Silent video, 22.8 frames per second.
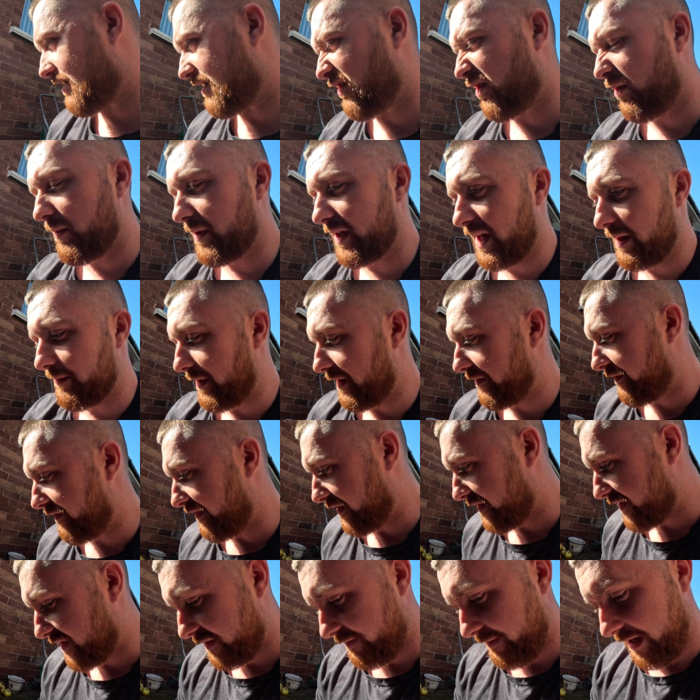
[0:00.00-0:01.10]
normally keep everything
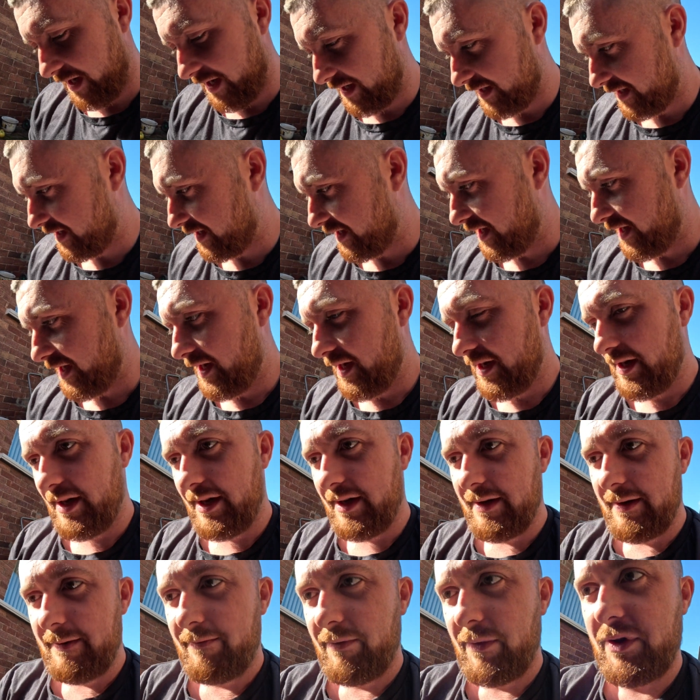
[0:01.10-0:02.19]
as spares.
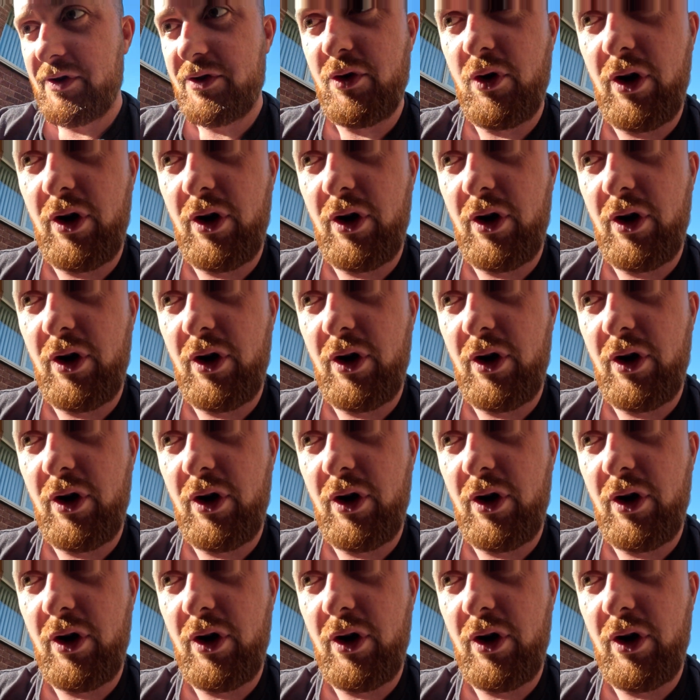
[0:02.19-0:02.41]
So